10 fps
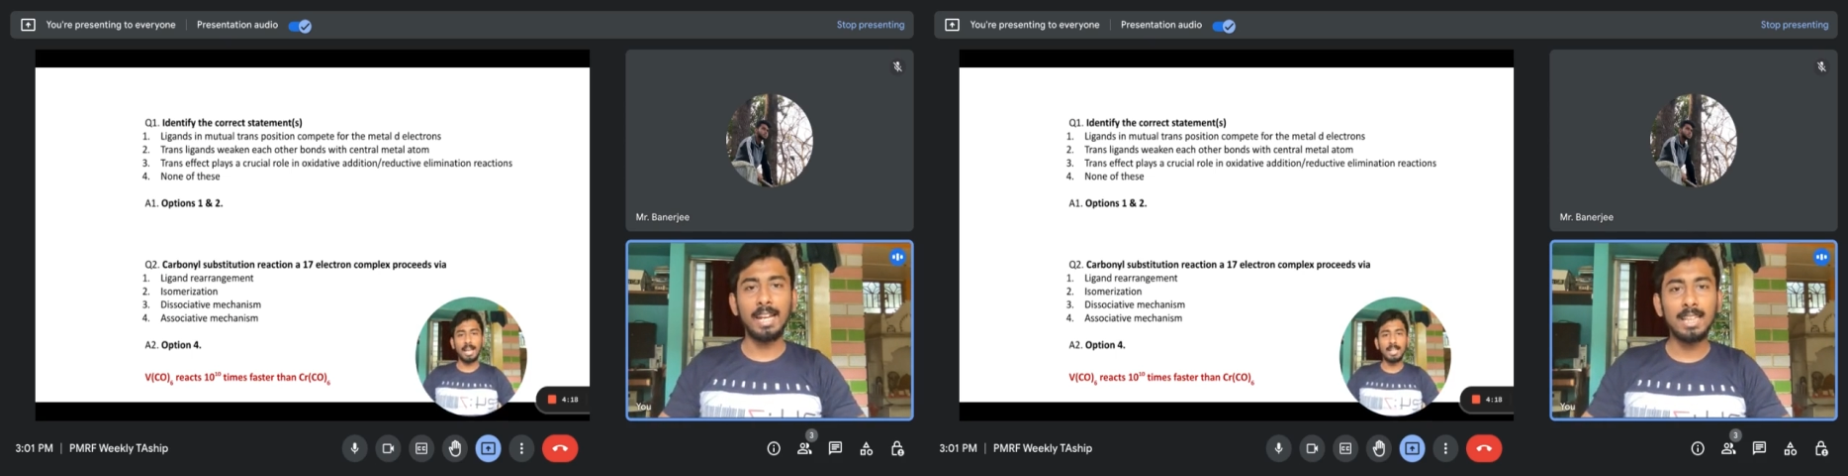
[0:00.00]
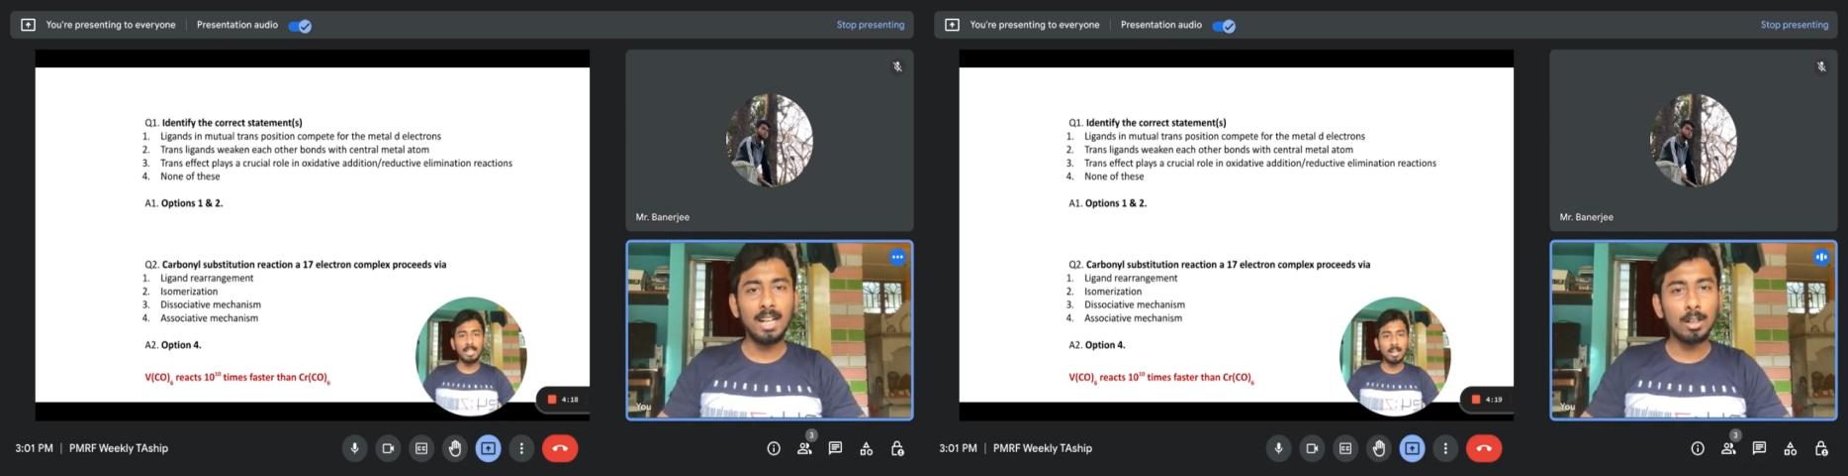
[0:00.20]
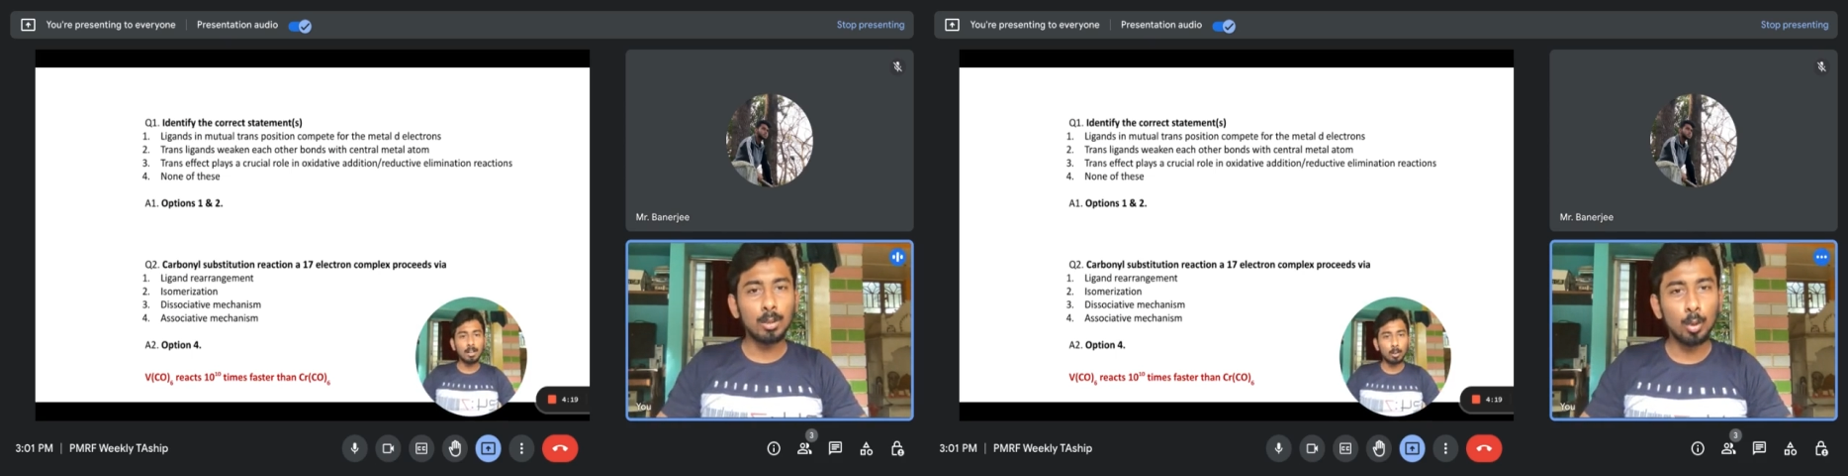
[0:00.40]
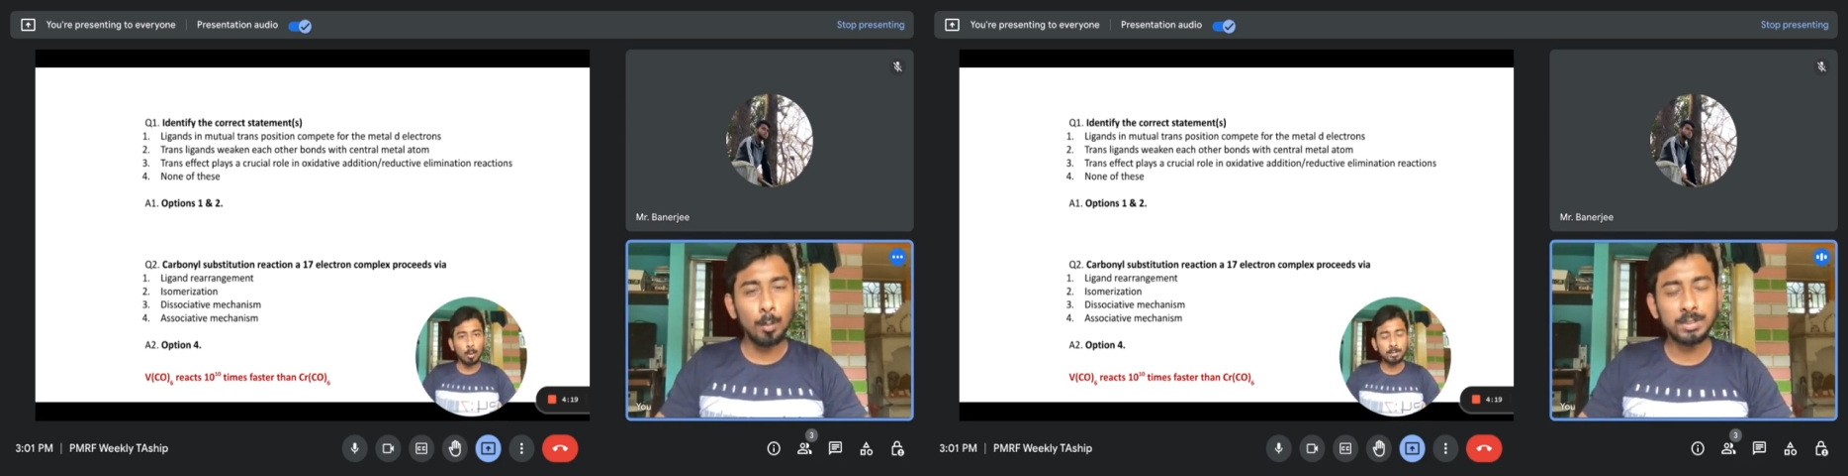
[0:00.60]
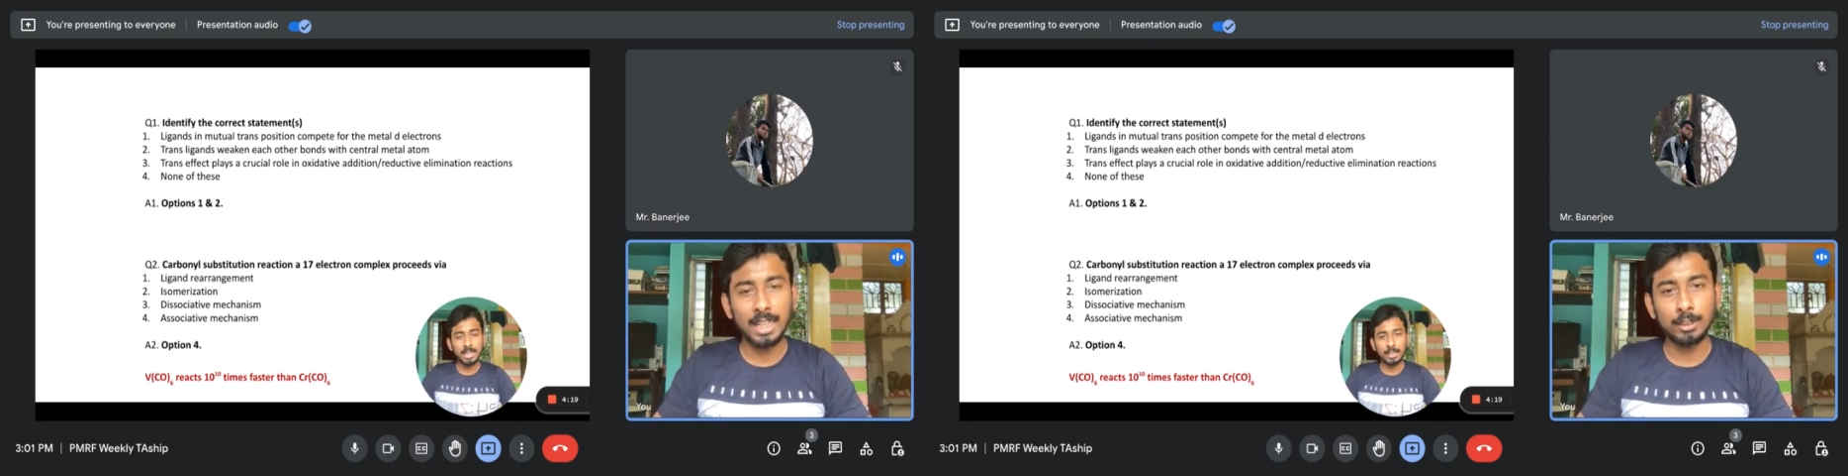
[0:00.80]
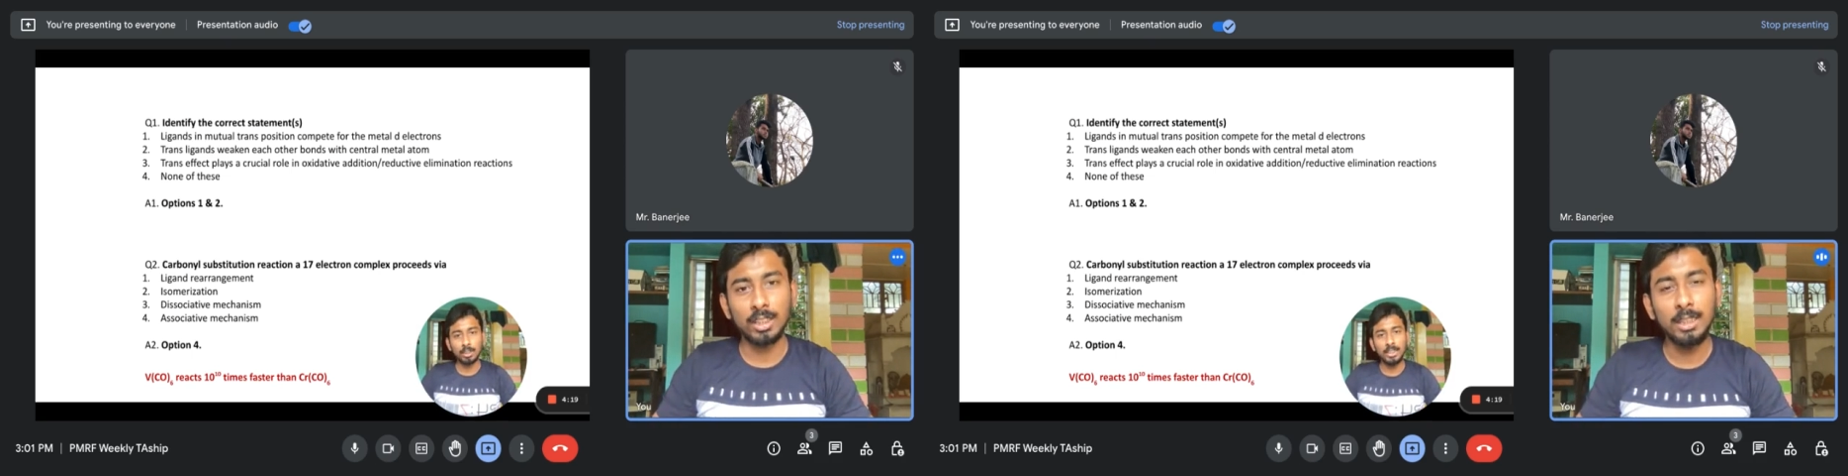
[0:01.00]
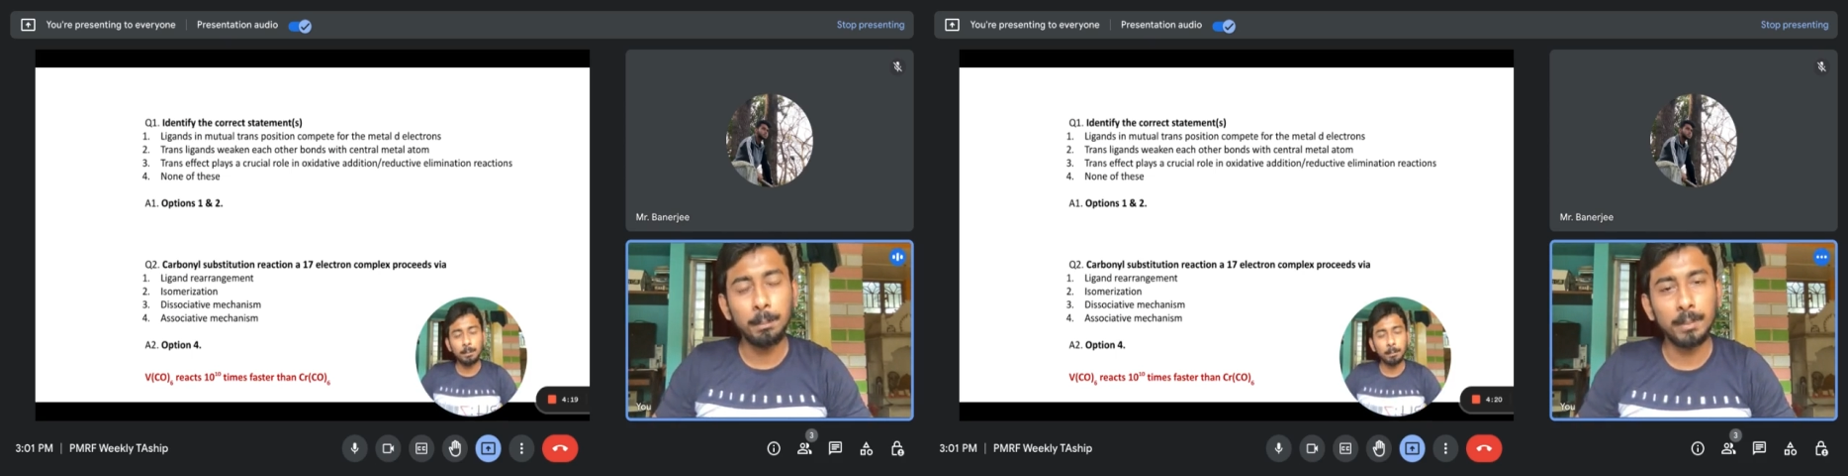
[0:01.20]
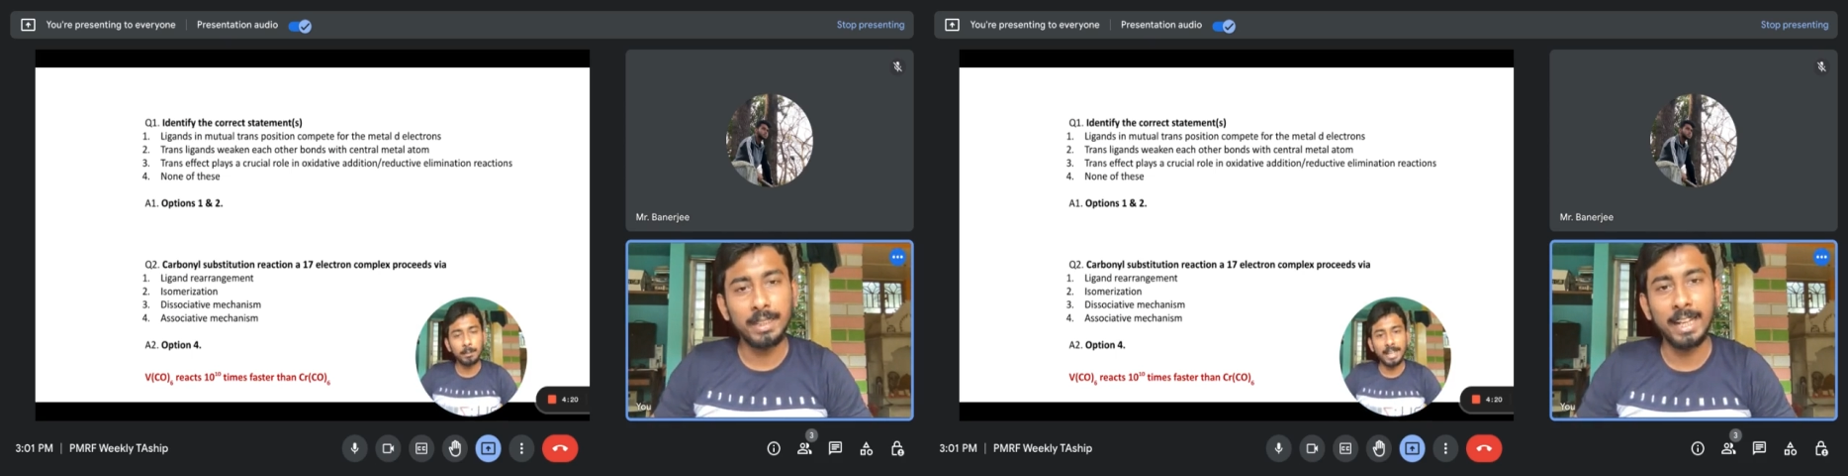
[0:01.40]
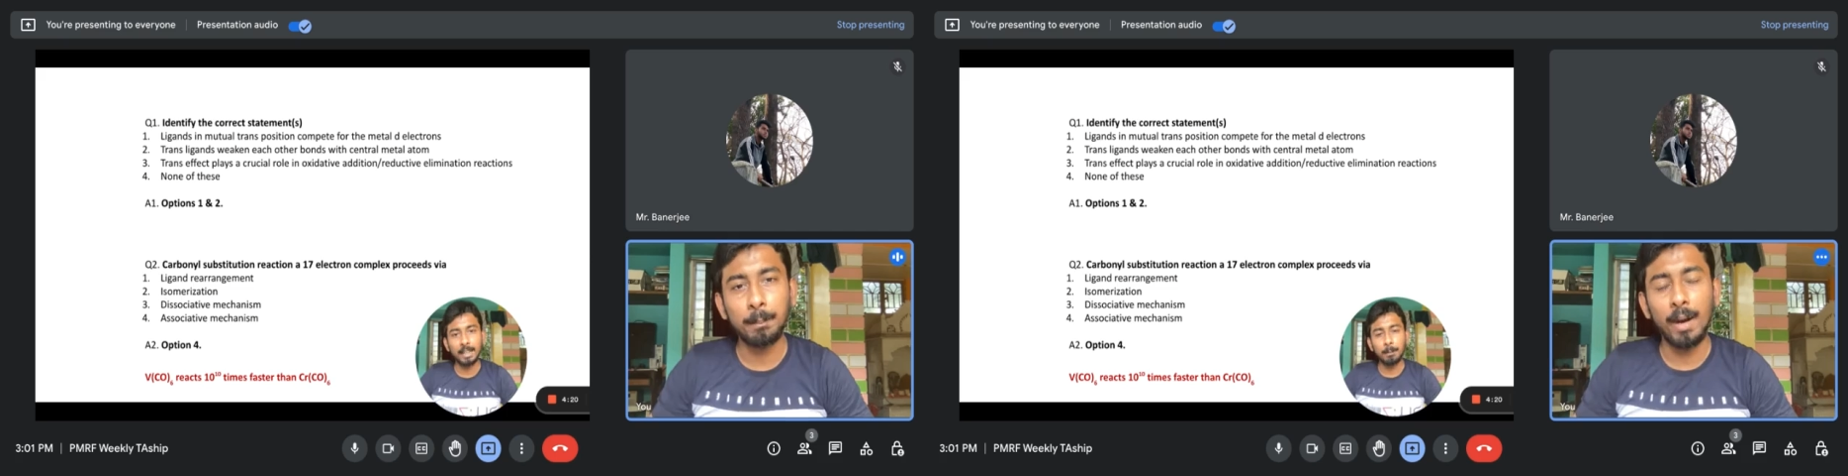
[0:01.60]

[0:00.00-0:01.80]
angular groups actually